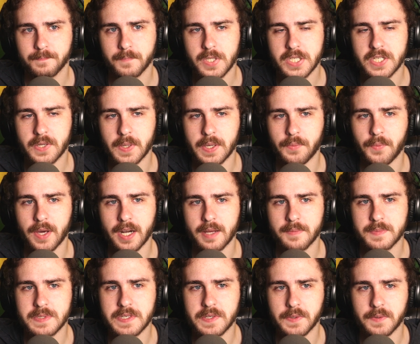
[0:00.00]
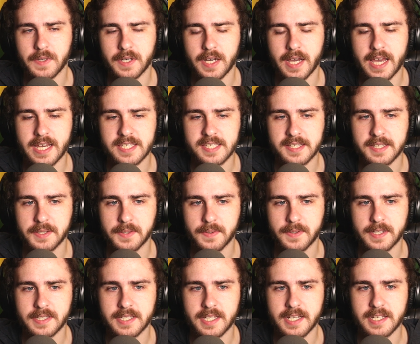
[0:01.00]
So he went up to
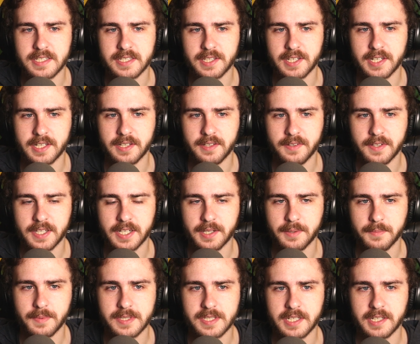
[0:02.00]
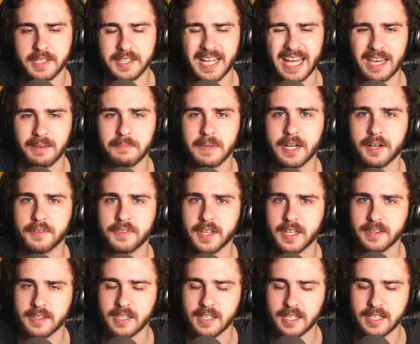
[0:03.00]
Escanor and did his little nightmare
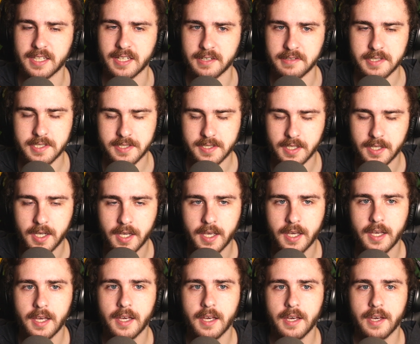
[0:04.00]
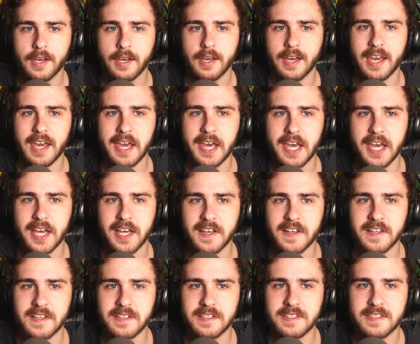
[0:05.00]
thing that he does.
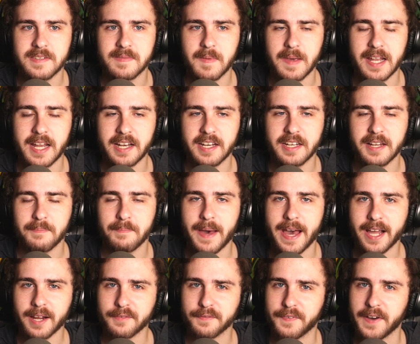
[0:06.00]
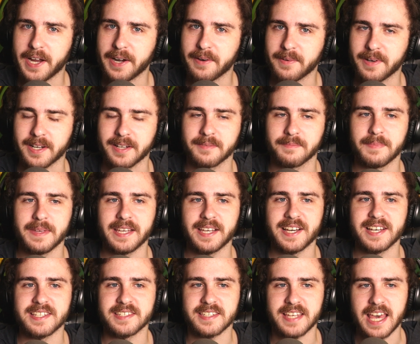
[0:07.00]
And it ended up backfiring
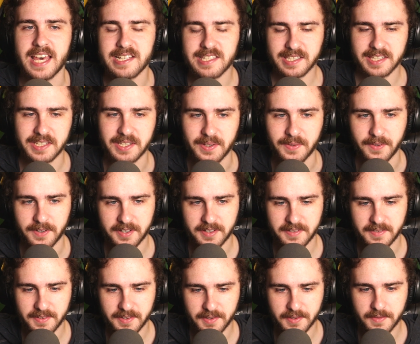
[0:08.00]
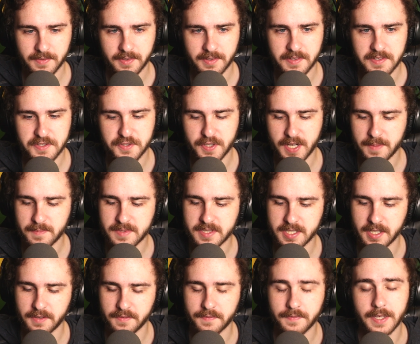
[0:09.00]
because Escanor dreamt
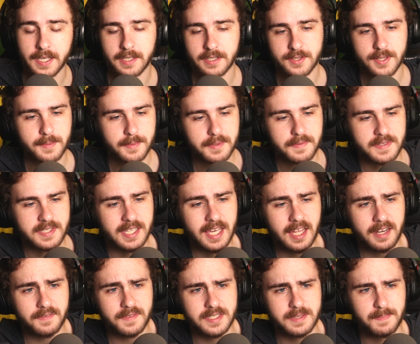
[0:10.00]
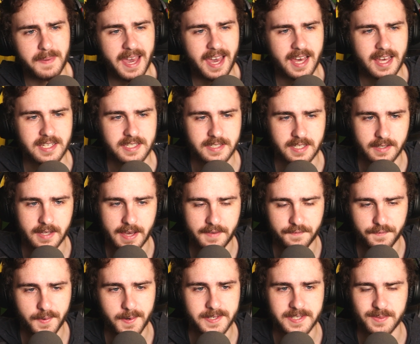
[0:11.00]
of his past at
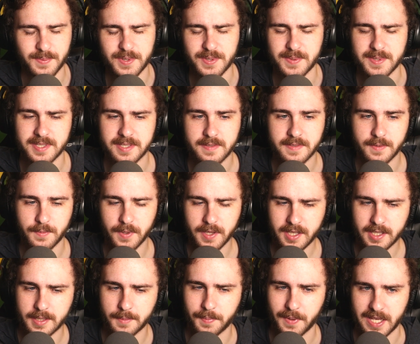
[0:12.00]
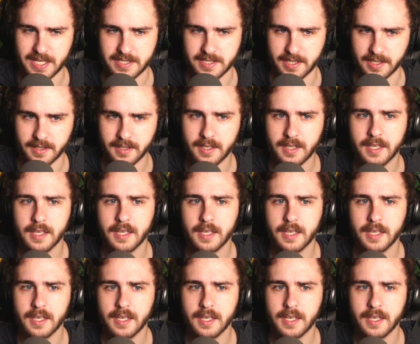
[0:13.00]
first, which was really depressing.